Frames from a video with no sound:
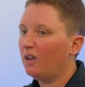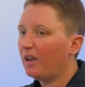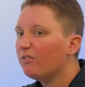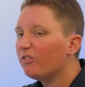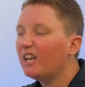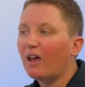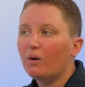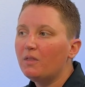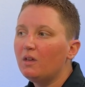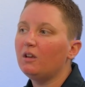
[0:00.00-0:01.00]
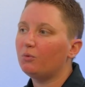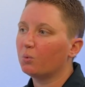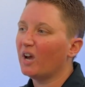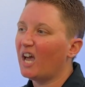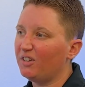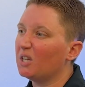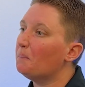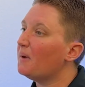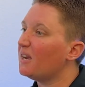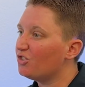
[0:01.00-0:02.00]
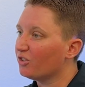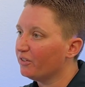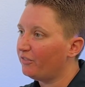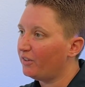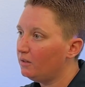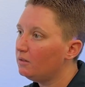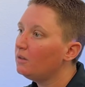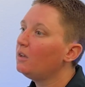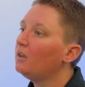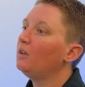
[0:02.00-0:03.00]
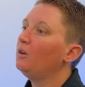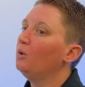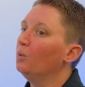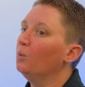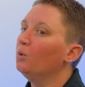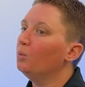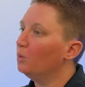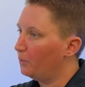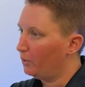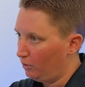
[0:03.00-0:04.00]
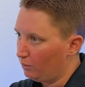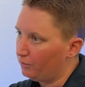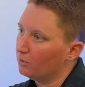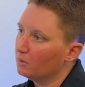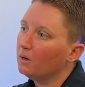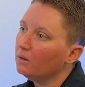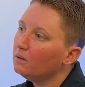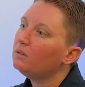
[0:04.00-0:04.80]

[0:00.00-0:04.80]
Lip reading: Every now and then, if we're having a major event, we'll put a uniform on.